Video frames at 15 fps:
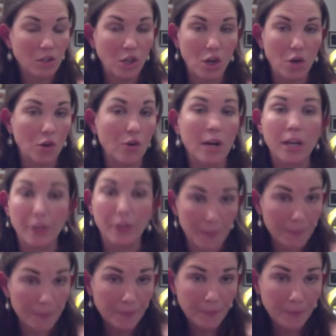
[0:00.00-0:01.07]
curriculum.
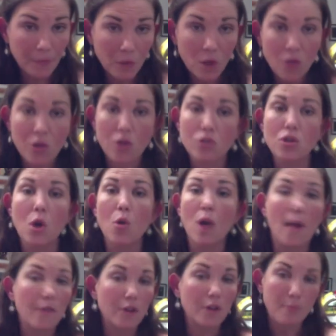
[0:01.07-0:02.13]
There's no
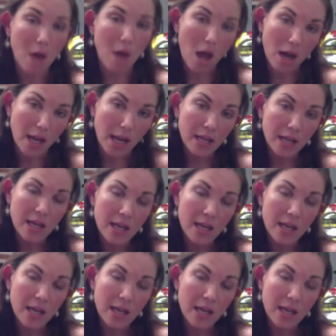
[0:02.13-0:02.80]
governing body.